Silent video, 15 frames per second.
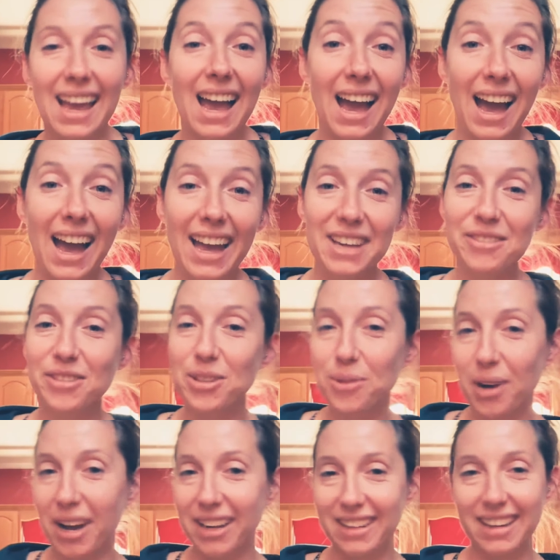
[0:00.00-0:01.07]
Hi
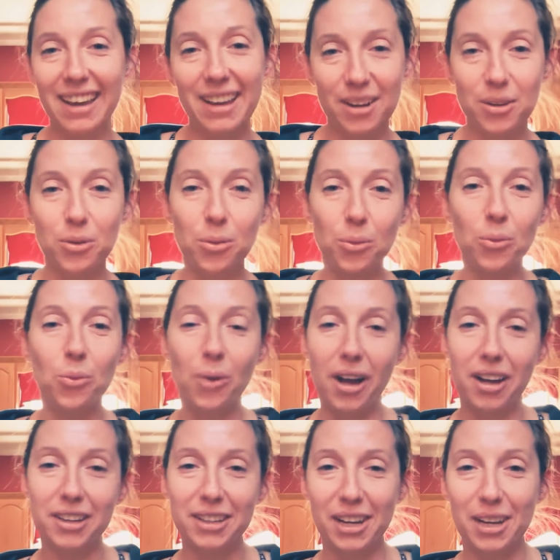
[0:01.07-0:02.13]
everyone,
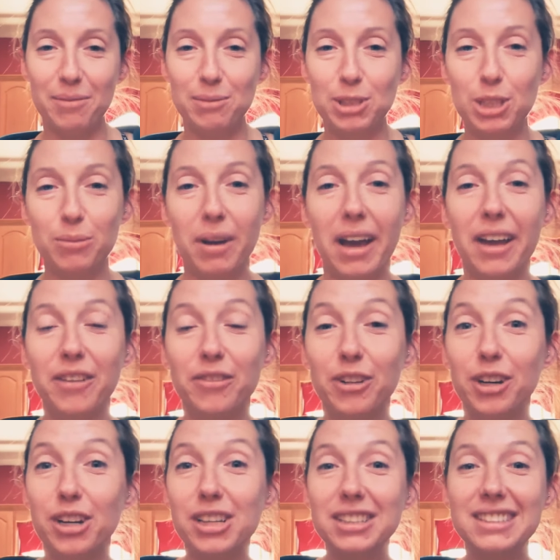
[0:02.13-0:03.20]
welcome to my
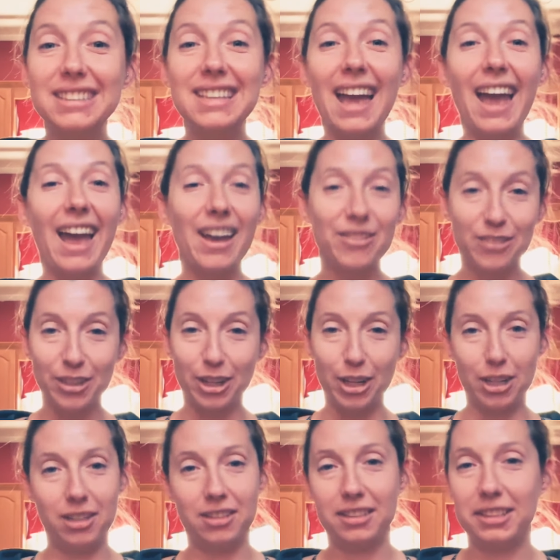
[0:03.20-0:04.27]
first
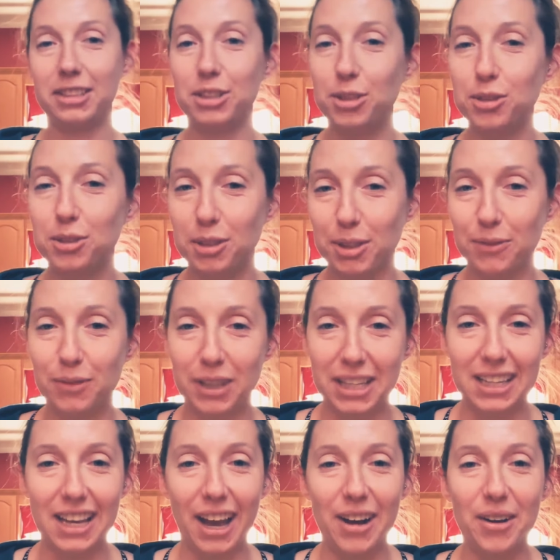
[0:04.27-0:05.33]
ever YouTube
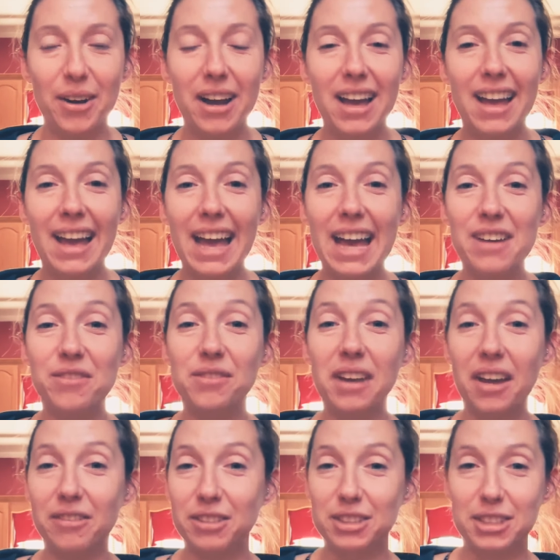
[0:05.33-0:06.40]
video. I've
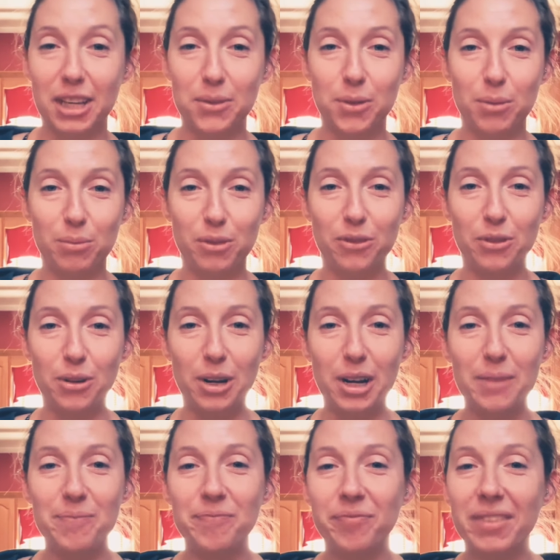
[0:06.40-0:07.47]
never done one
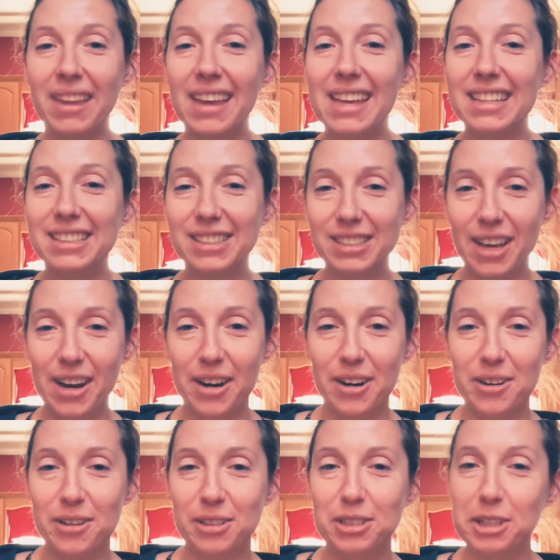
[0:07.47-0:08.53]
before,
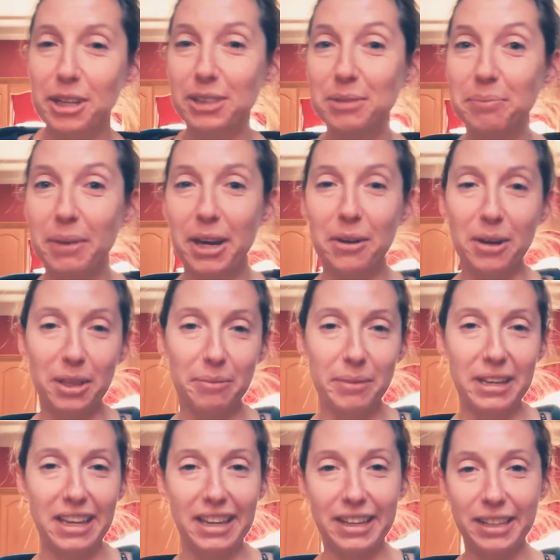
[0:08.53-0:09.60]
so just bear with
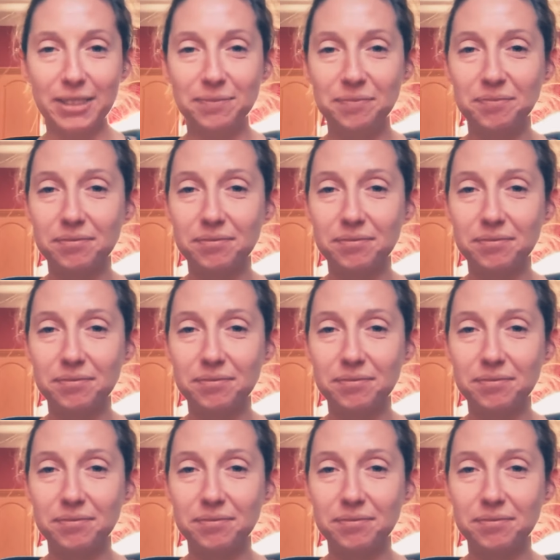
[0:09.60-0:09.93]
me here.